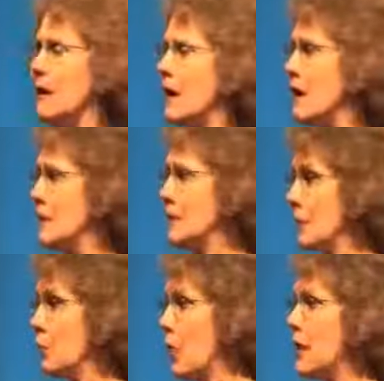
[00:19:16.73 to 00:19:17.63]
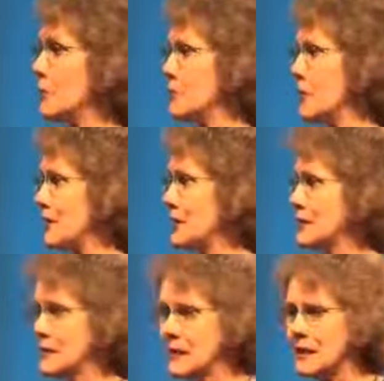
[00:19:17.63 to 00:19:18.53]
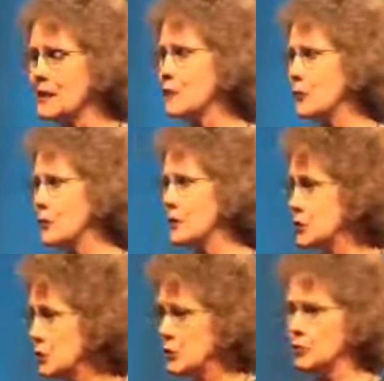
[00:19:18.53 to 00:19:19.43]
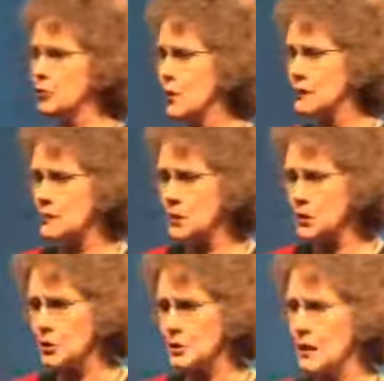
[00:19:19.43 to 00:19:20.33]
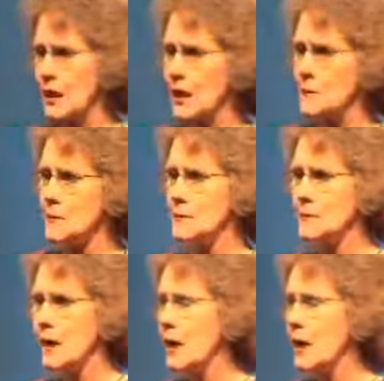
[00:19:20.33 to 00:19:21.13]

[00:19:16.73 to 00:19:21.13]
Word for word: um, the water that is needed for these neurotransmissions to happen.